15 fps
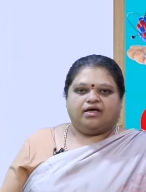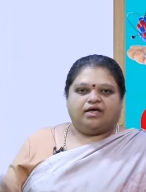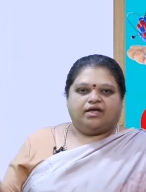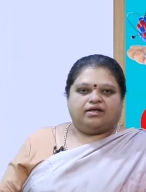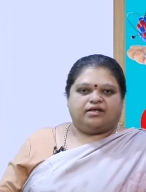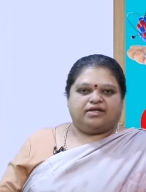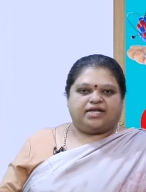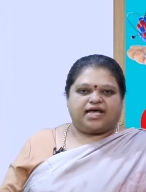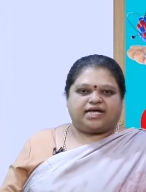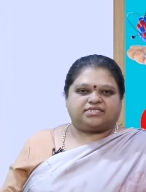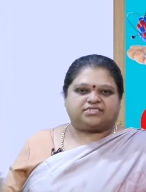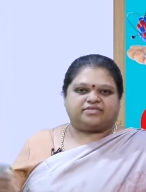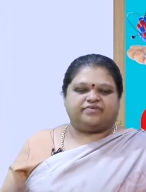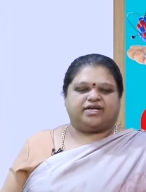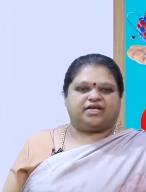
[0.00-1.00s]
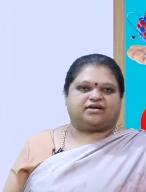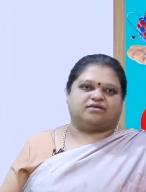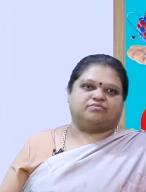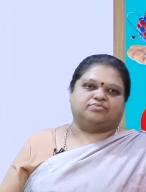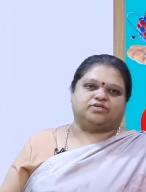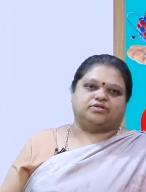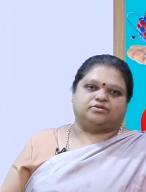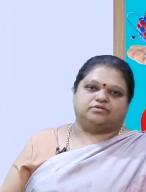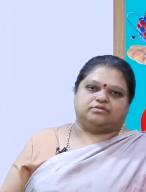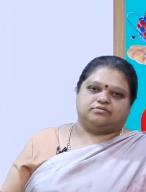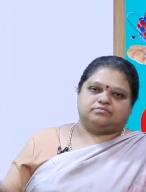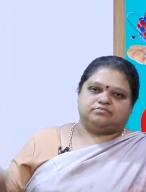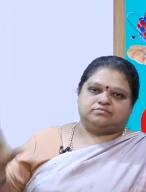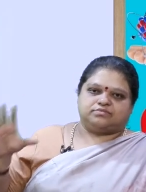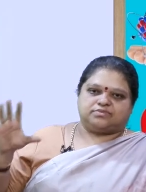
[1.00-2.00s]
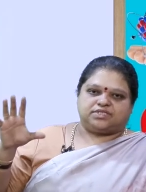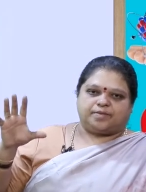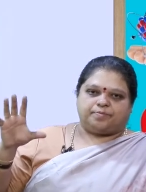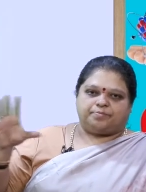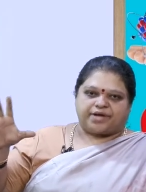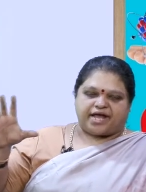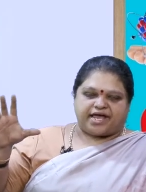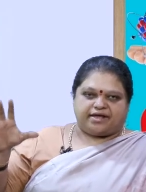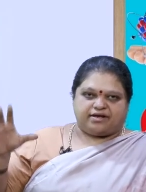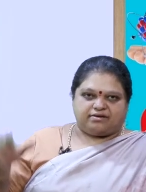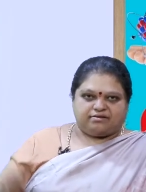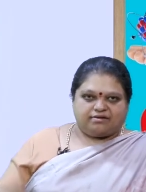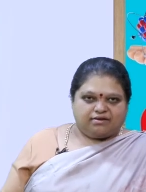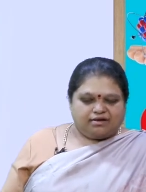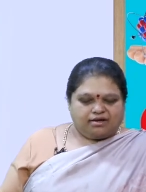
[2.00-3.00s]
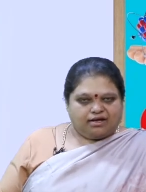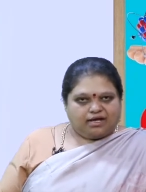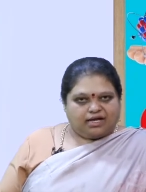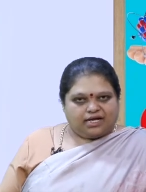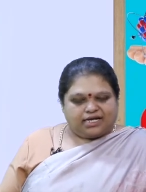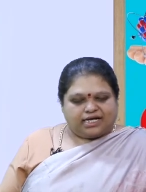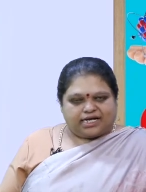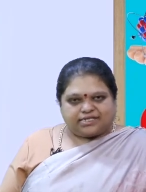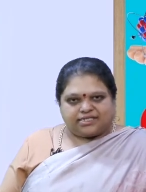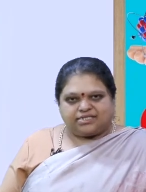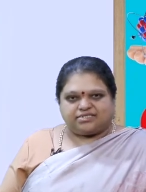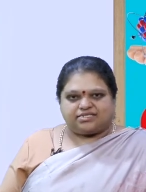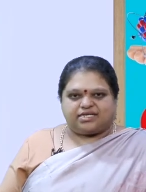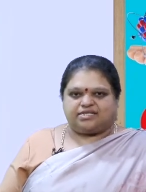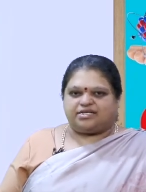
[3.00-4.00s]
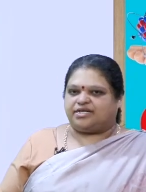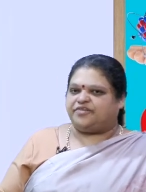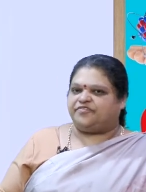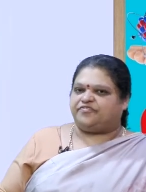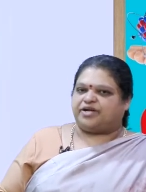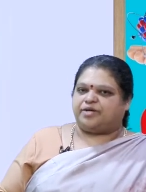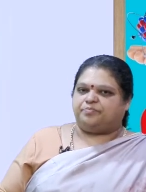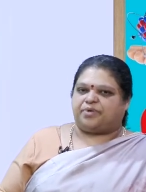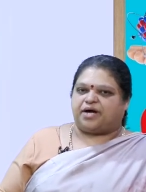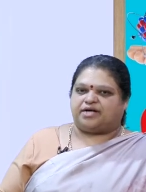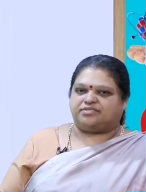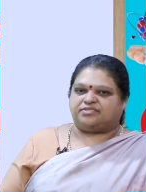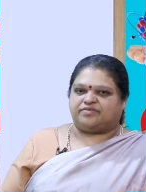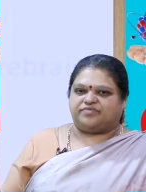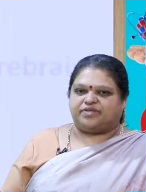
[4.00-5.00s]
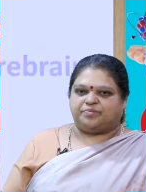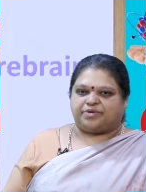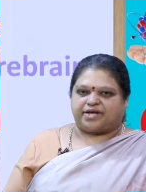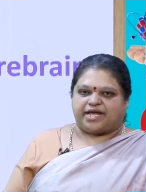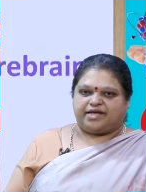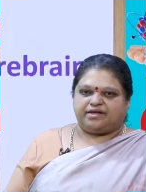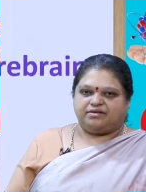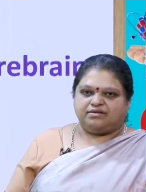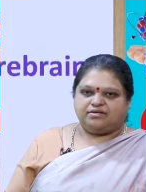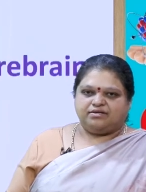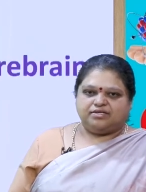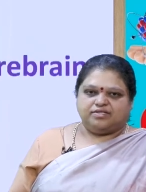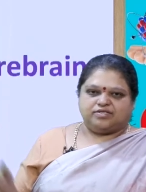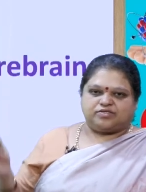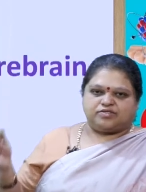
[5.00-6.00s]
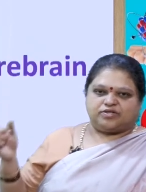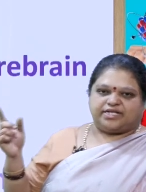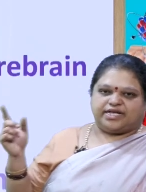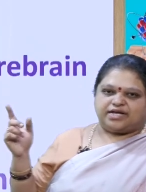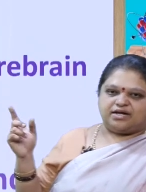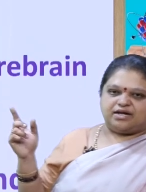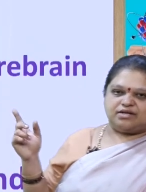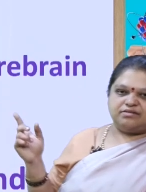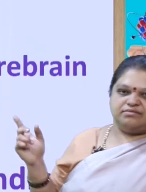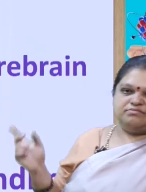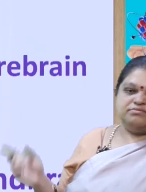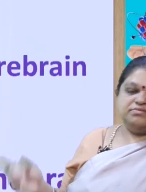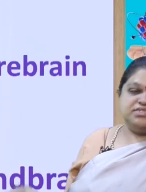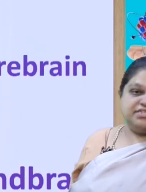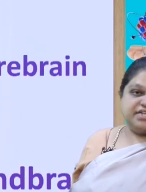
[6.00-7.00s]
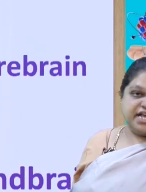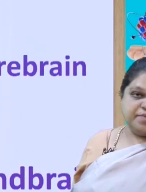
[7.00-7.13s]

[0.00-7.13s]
Next we will come to the brain. Let us see the different parts of the brain. So, there are three